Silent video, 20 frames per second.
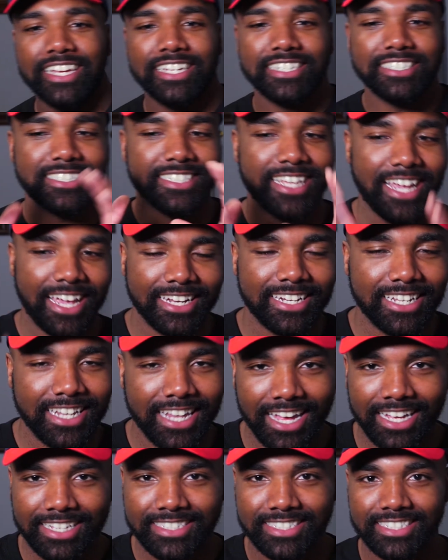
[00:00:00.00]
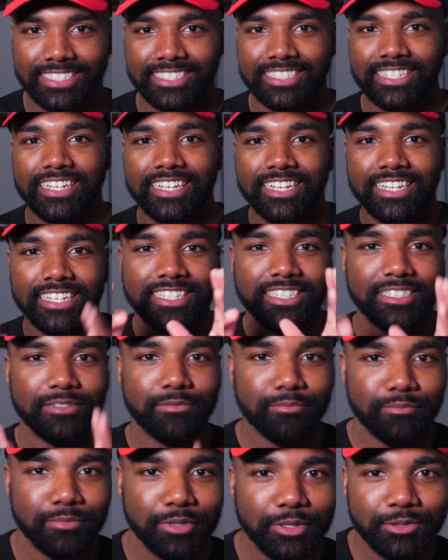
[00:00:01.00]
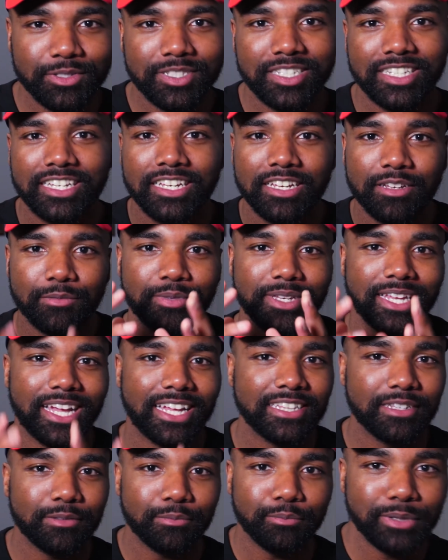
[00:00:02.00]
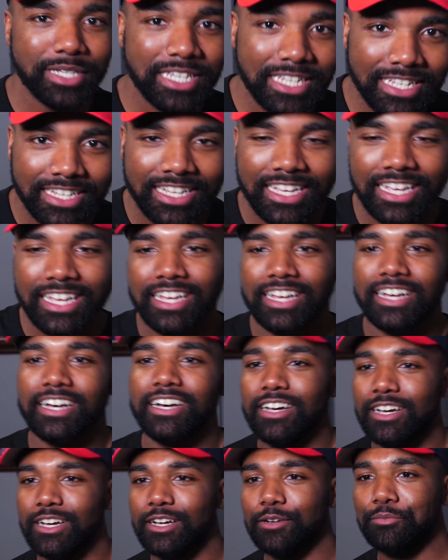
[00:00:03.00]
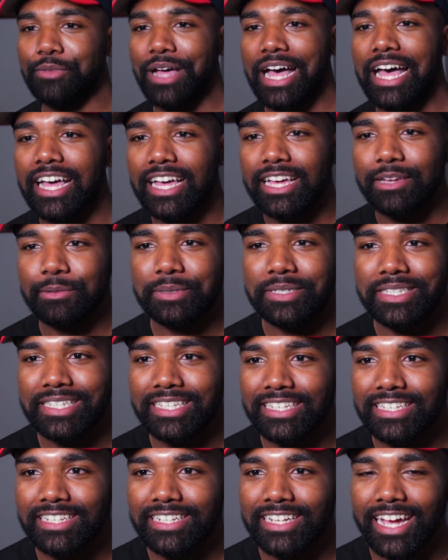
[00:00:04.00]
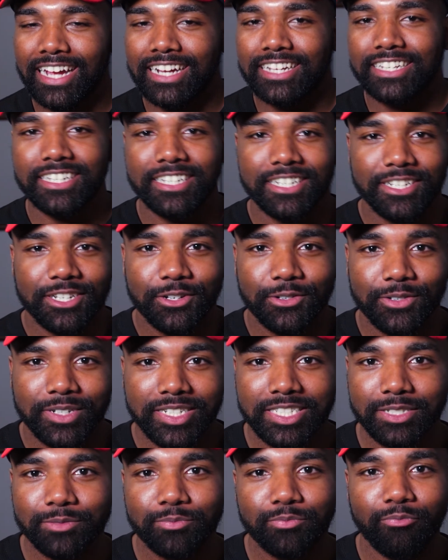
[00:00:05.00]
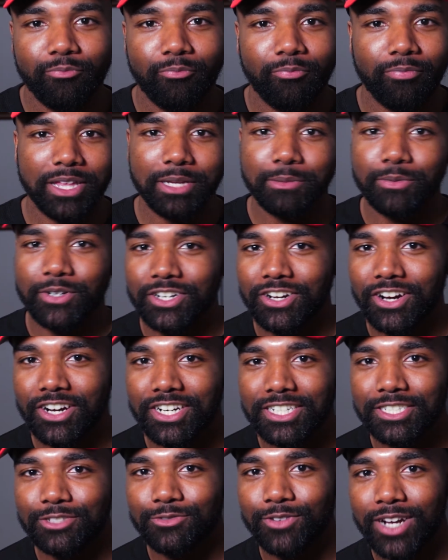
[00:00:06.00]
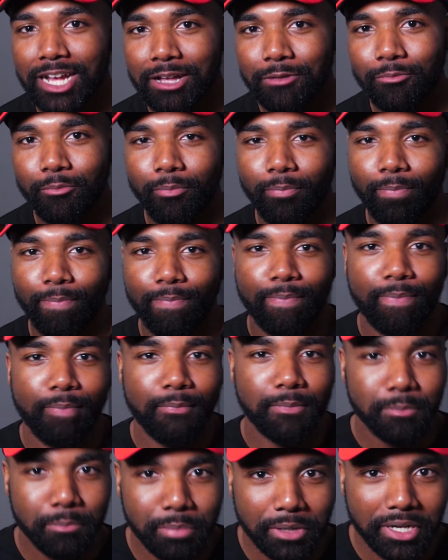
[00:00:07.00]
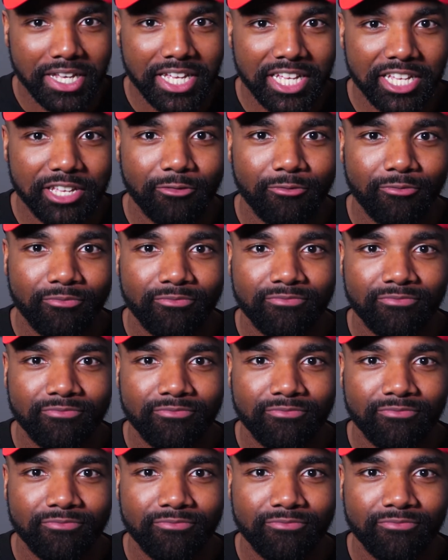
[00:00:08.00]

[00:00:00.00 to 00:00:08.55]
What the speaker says: is just analyzing the music behind the beat. I mean, I could go into Playboi Carti's rap, but